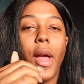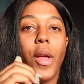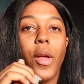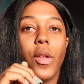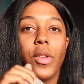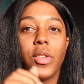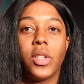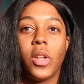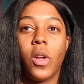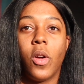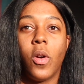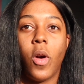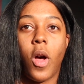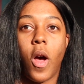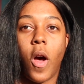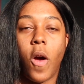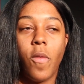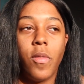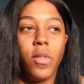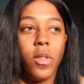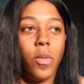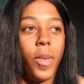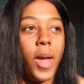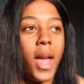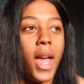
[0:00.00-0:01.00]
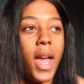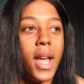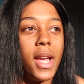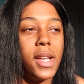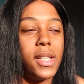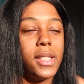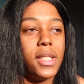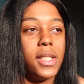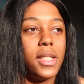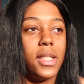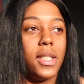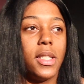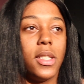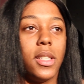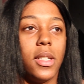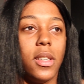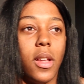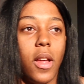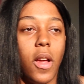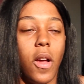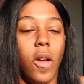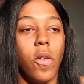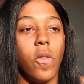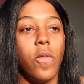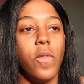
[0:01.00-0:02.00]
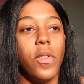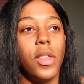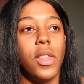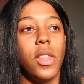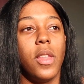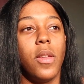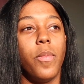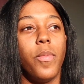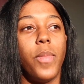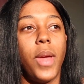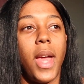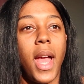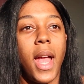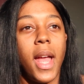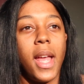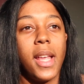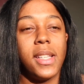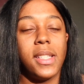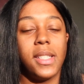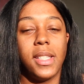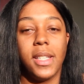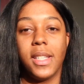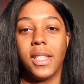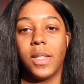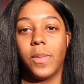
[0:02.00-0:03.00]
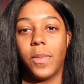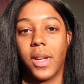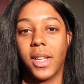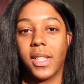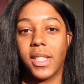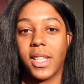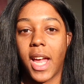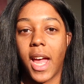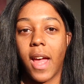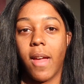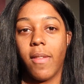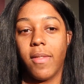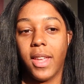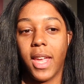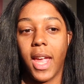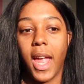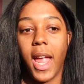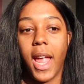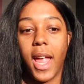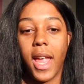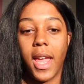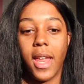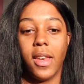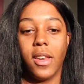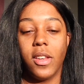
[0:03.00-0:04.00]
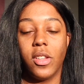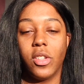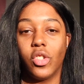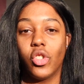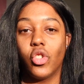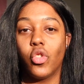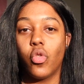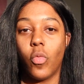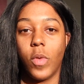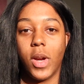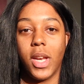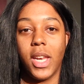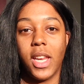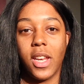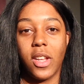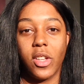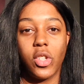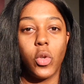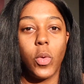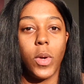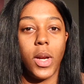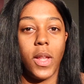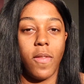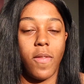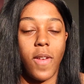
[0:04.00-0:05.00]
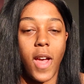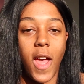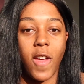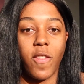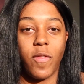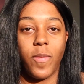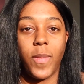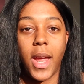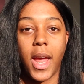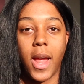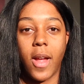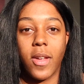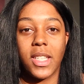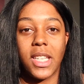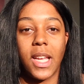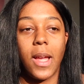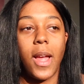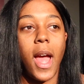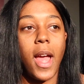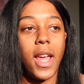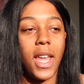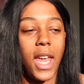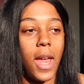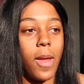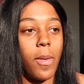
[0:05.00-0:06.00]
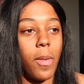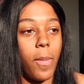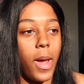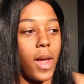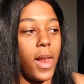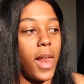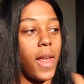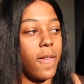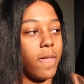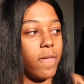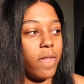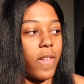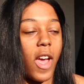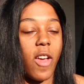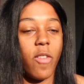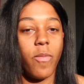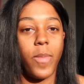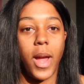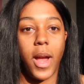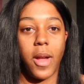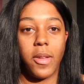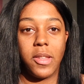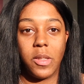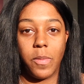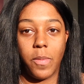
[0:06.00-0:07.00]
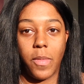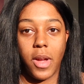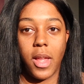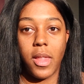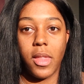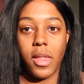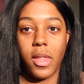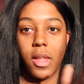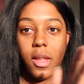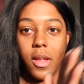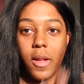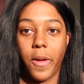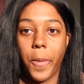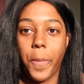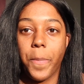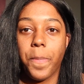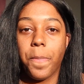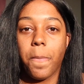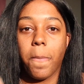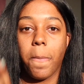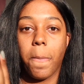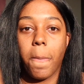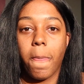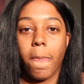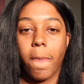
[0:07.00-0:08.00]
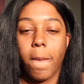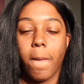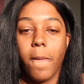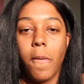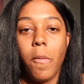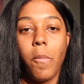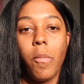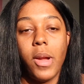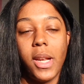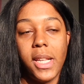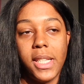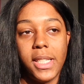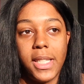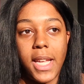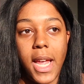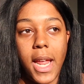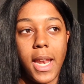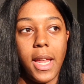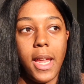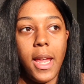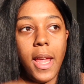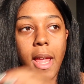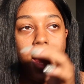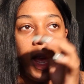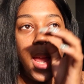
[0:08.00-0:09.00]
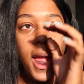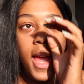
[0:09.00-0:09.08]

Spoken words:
So over the past 6 months, I've gained 20 to 25 pounds. I gained about like 5 pounds a month. Pretty steady.